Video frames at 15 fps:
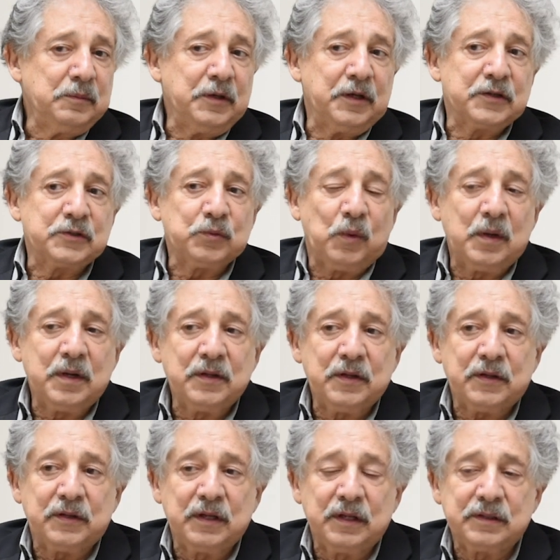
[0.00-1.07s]
Because one of
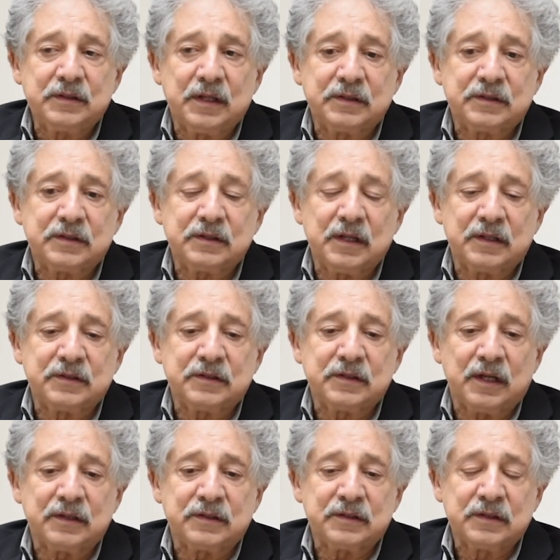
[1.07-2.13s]
the things
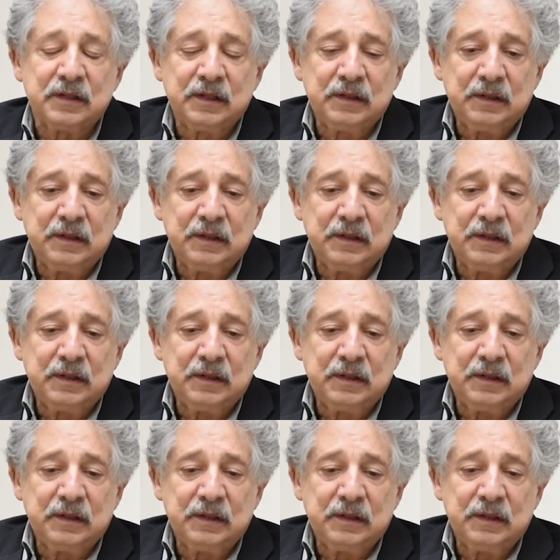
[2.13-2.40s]
that's